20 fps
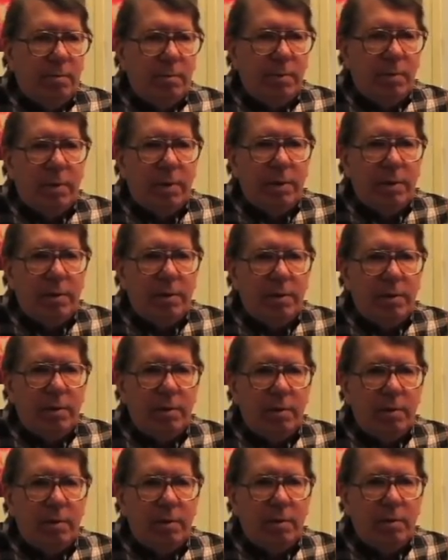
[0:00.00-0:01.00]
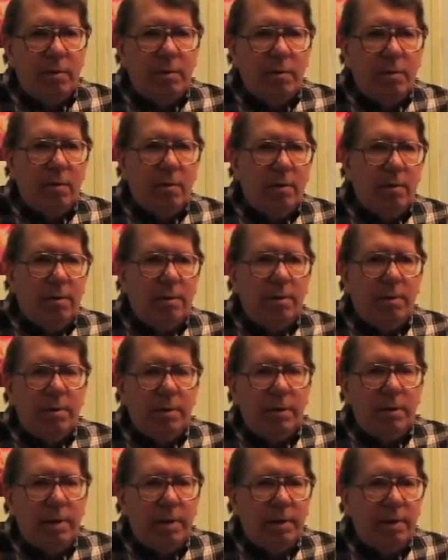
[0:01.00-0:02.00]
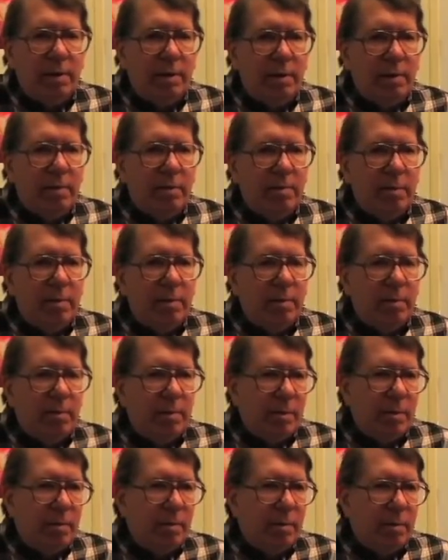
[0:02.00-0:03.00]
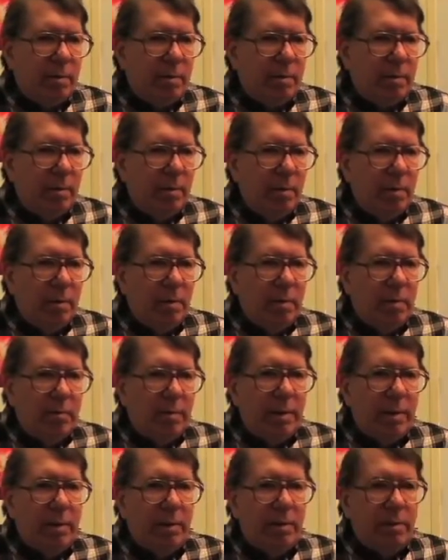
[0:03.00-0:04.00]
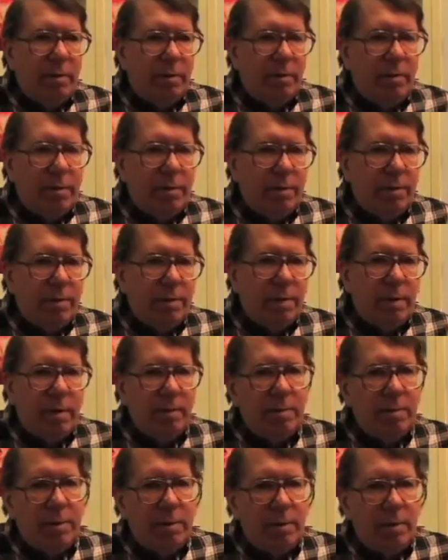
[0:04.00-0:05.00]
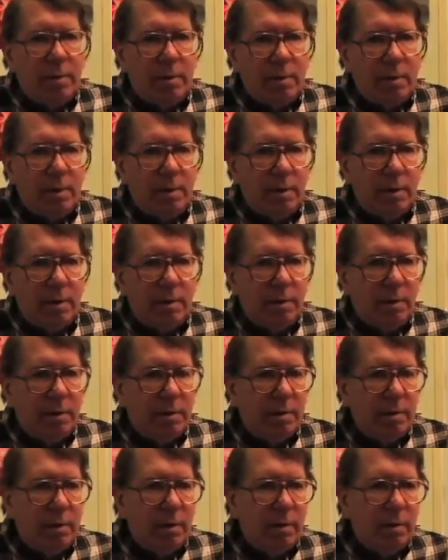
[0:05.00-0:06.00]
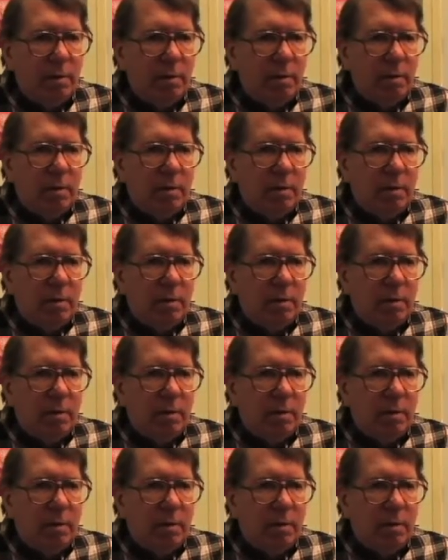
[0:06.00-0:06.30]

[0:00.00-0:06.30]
mutation close to andante, so people were wondering whether miniature was the same as an andante or not.